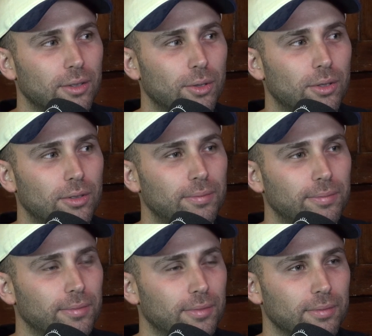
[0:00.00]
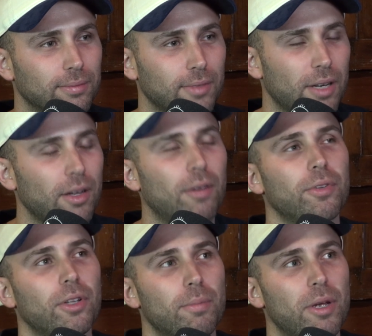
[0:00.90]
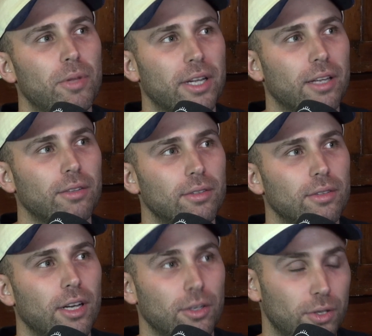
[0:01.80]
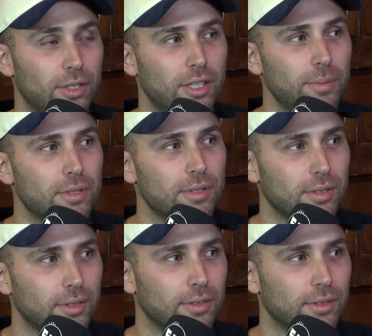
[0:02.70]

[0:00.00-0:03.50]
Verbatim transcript: Or I, I feel like the people that get are good at tips